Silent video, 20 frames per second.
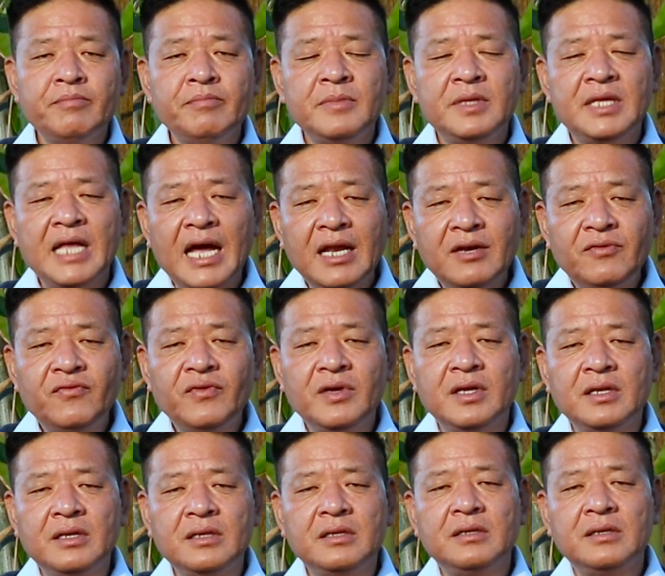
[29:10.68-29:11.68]
That
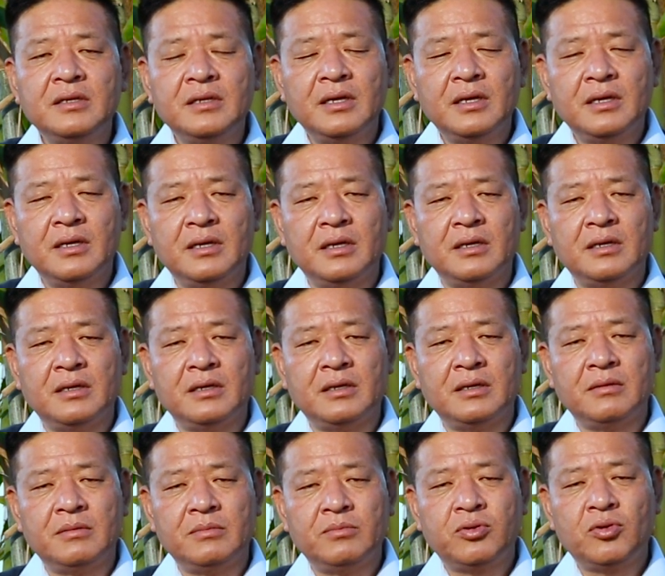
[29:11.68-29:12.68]
will
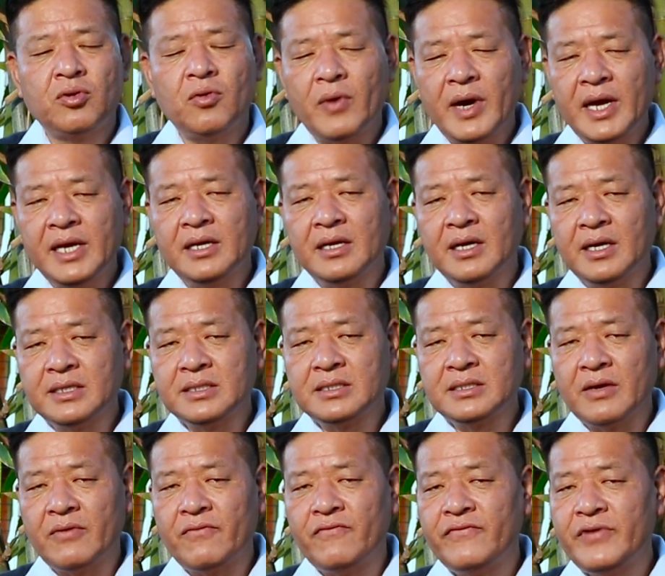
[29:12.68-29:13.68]
provide
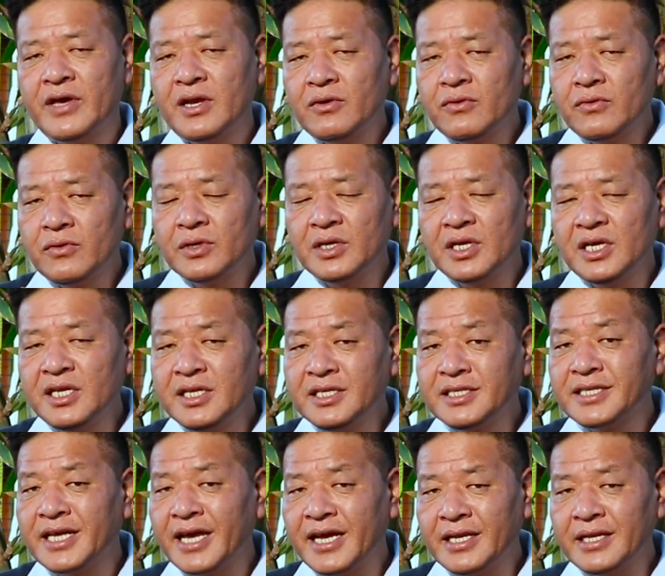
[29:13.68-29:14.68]
us a very good
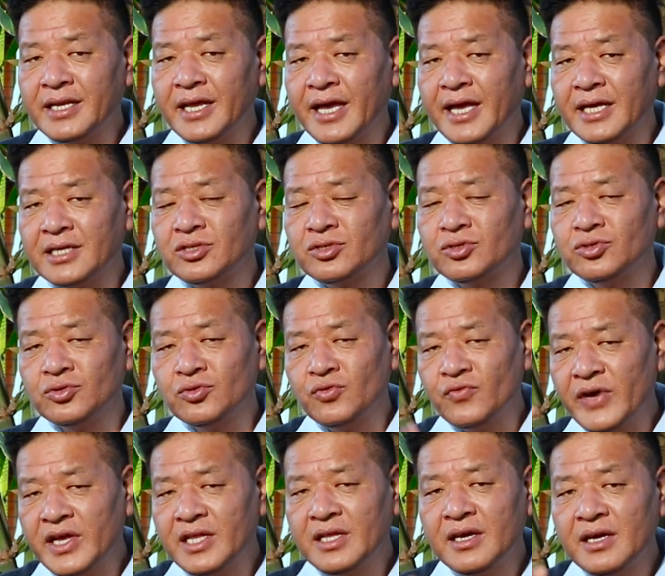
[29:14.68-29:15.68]
insight as to
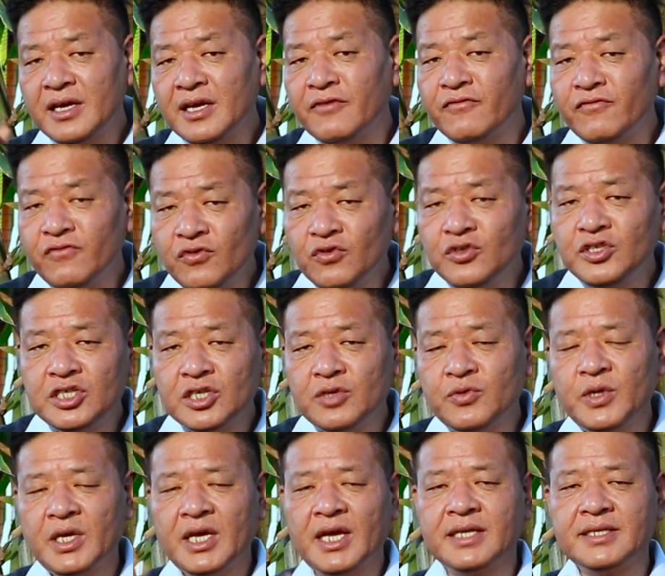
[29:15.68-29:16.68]
whether in future
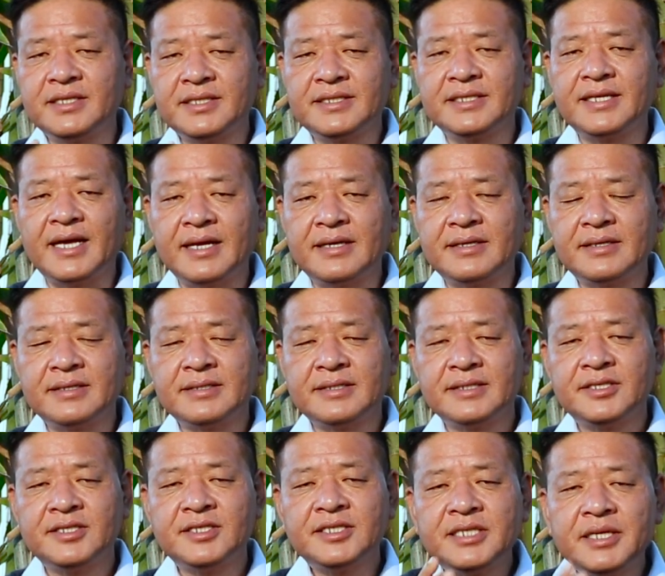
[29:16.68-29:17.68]
we can start
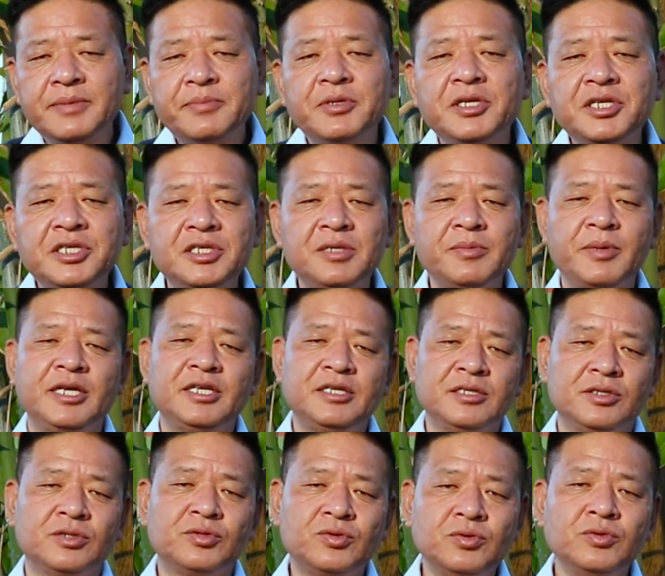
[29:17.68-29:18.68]
separate
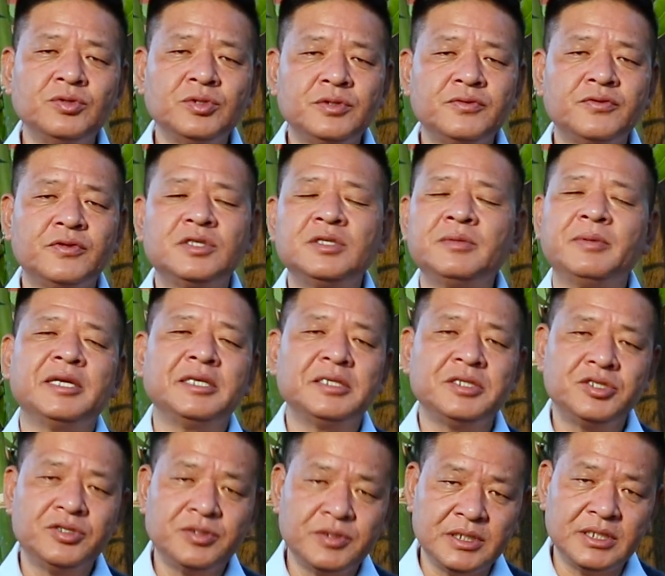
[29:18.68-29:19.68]
Tibetan schools for
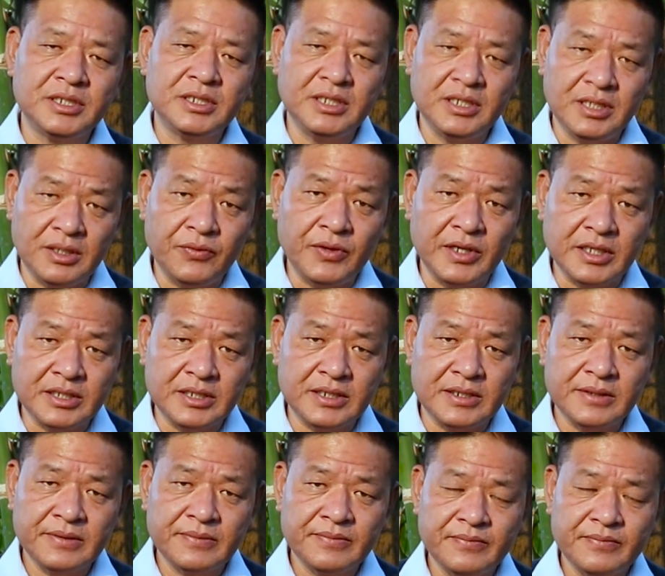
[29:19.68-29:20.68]
Tibetan children in the West.